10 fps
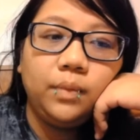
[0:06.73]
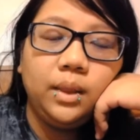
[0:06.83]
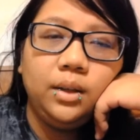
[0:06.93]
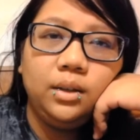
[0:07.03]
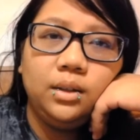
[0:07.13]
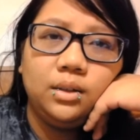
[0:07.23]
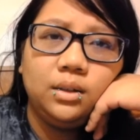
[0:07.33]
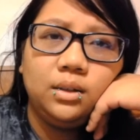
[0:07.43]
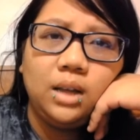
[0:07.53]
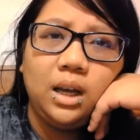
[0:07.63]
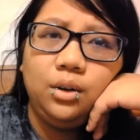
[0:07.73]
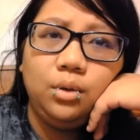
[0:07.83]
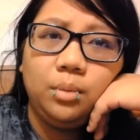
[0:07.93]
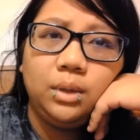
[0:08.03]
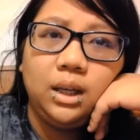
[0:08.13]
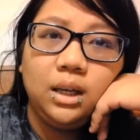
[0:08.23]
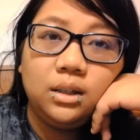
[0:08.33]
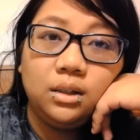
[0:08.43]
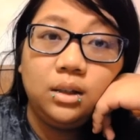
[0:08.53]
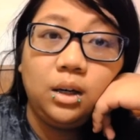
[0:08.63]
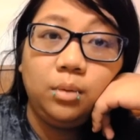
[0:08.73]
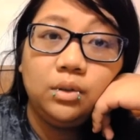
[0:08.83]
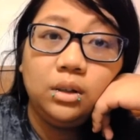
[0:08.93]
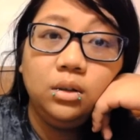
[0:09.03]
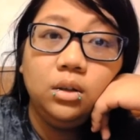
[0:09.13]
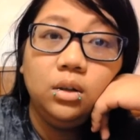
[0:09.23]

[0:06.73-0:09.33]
this new application that I'm using.